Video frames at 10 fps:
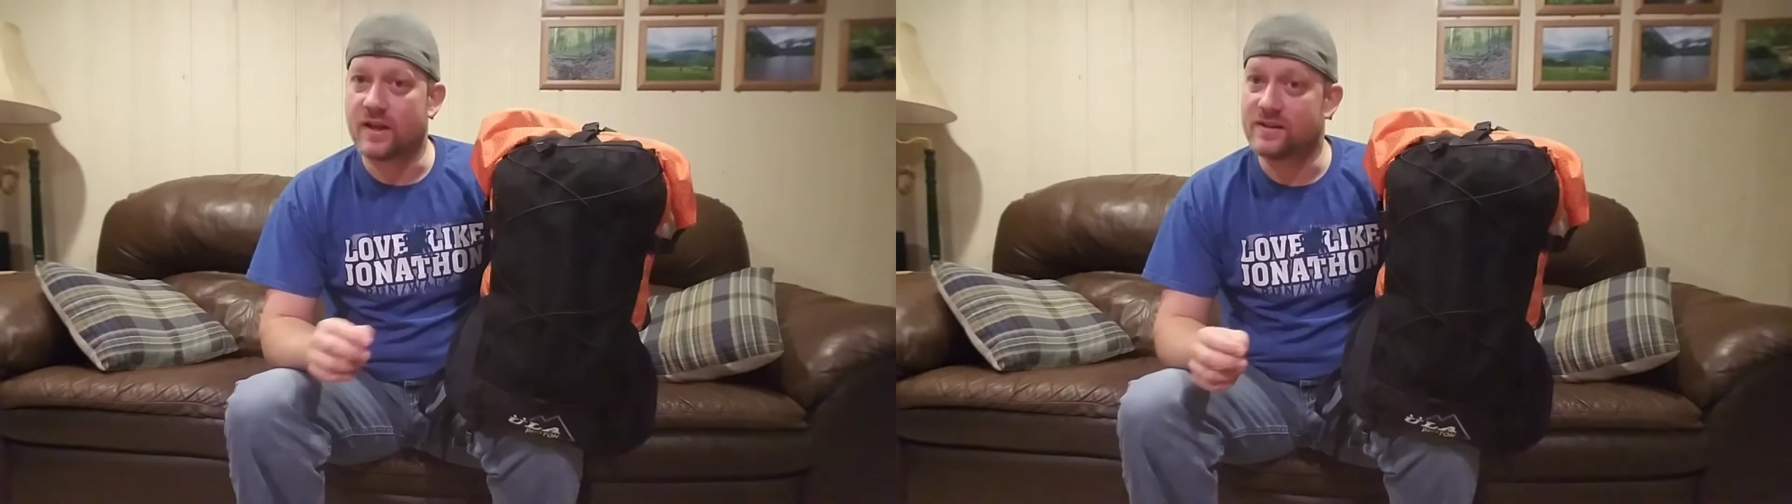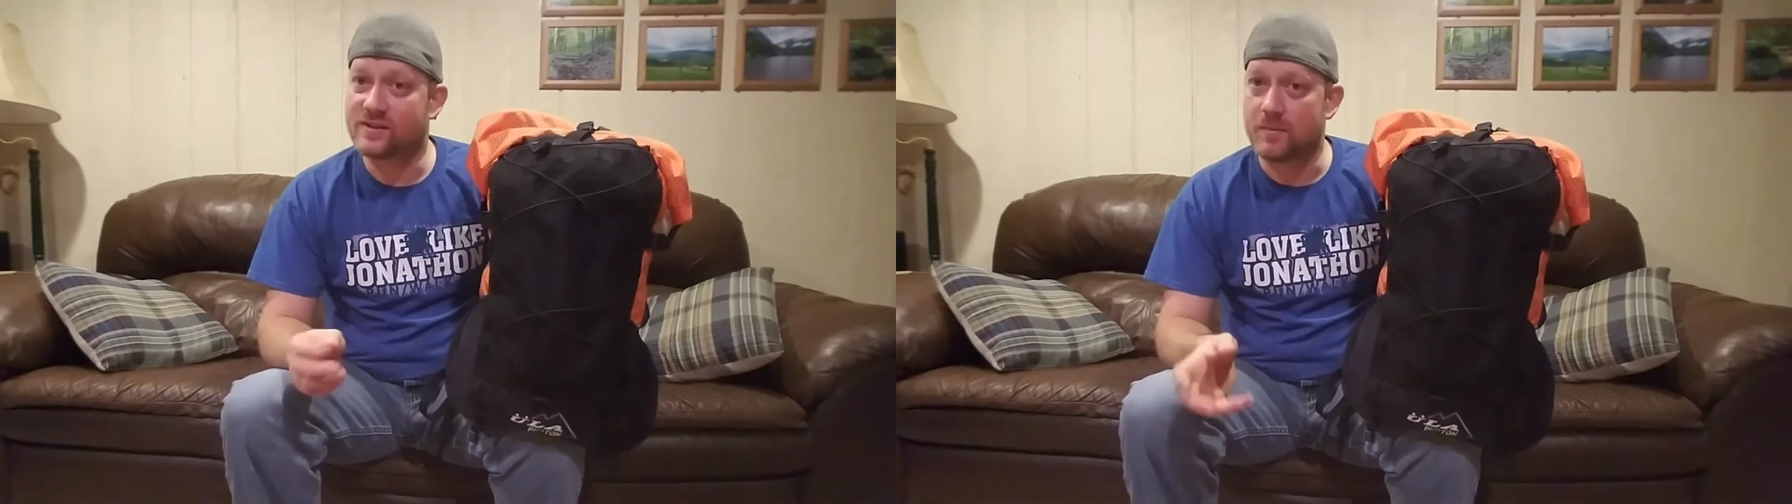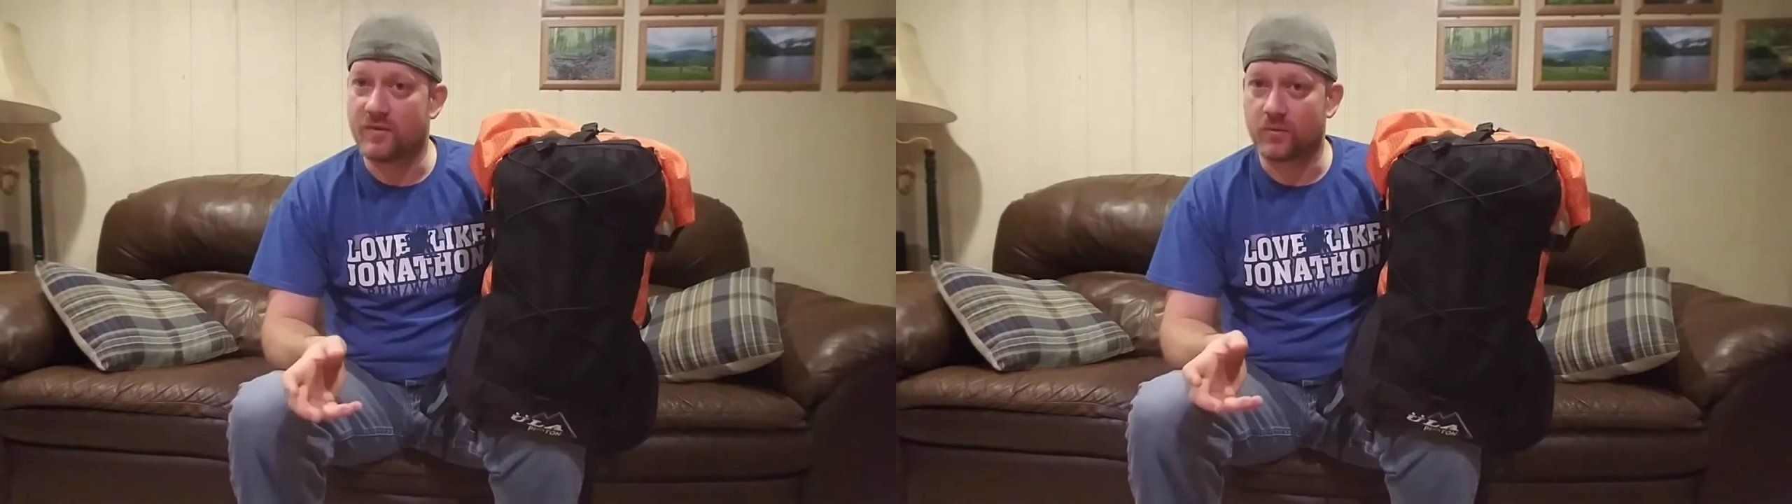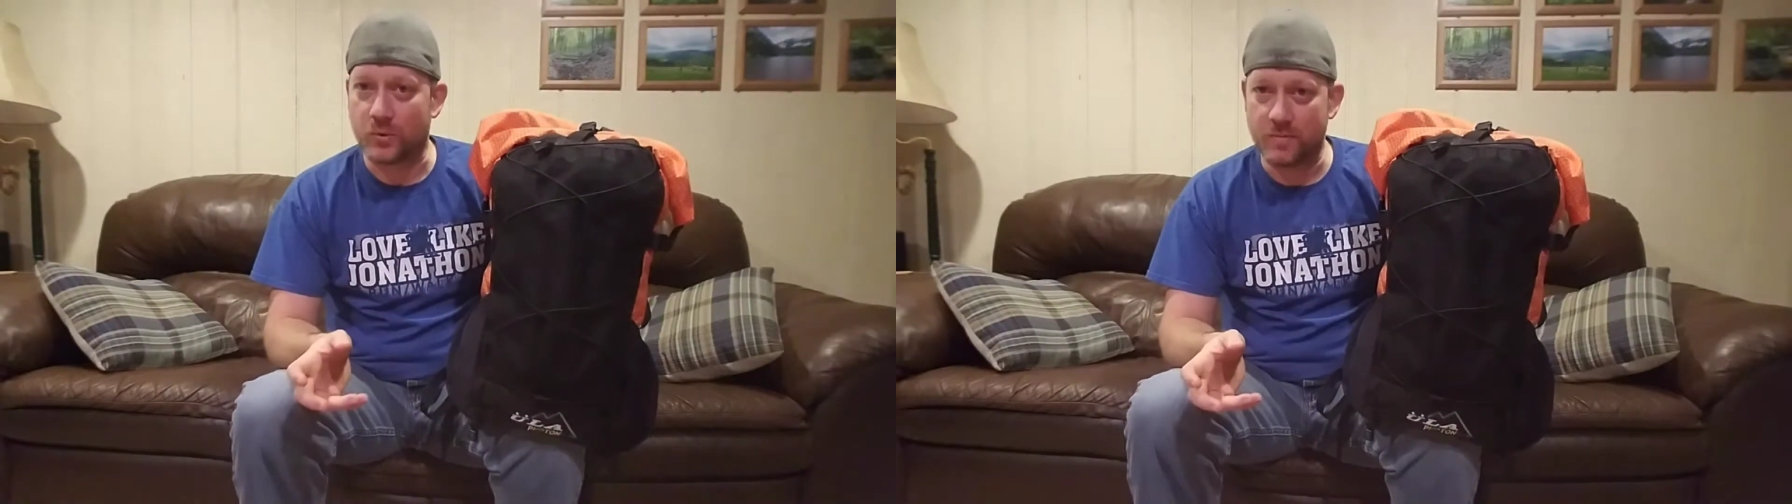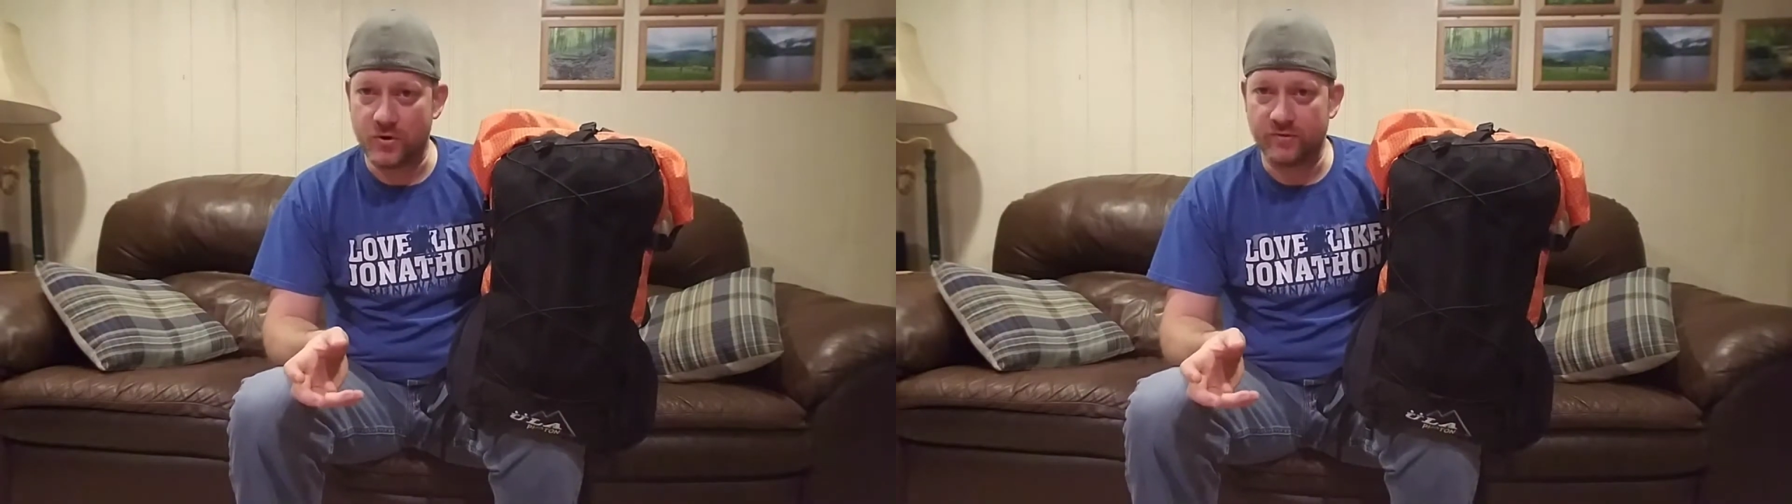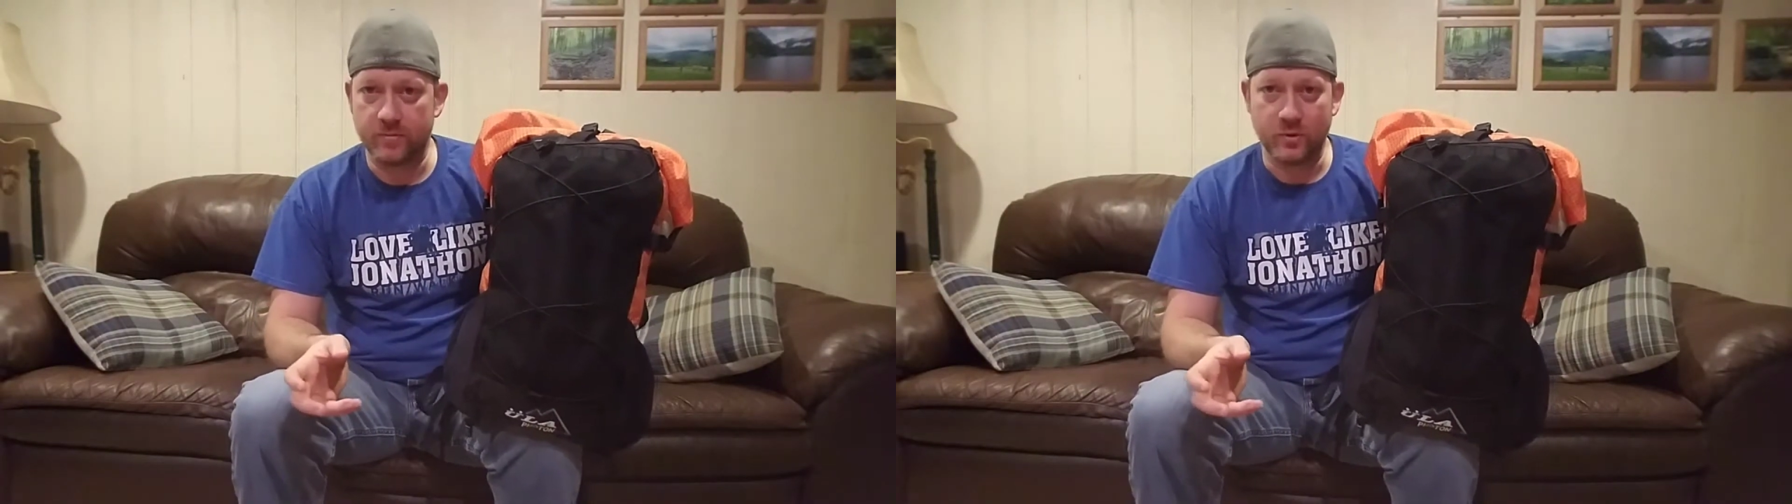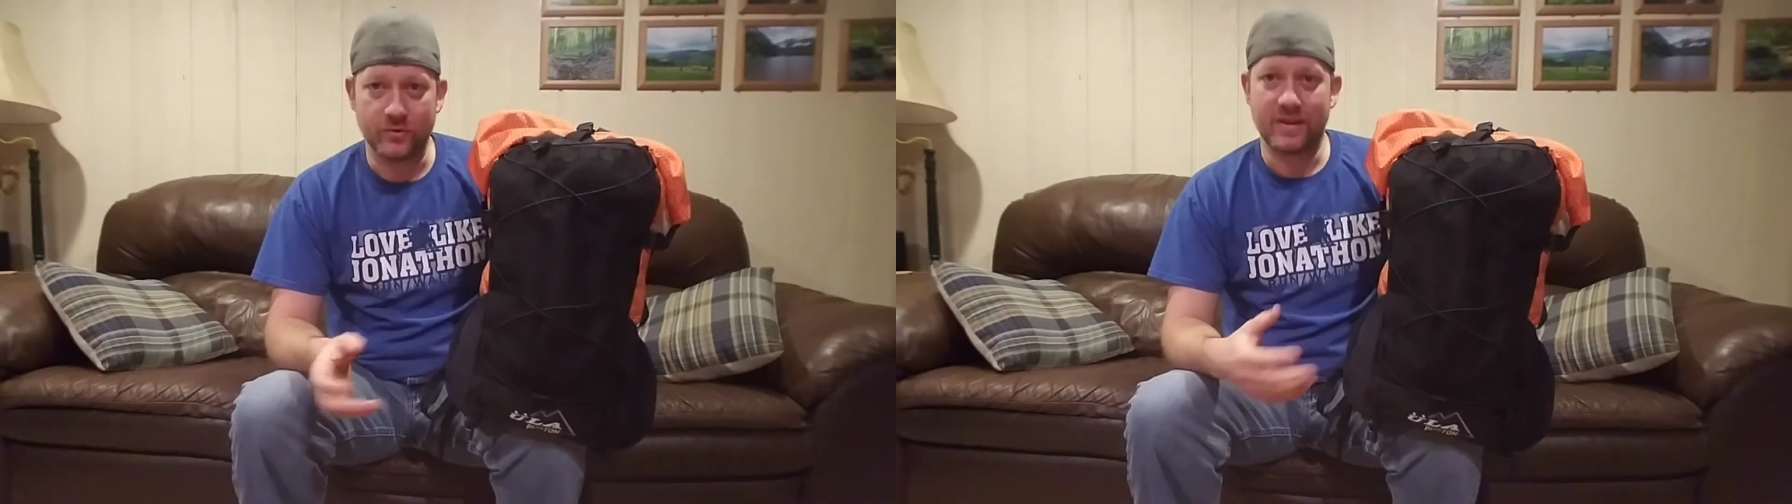and some of them removable.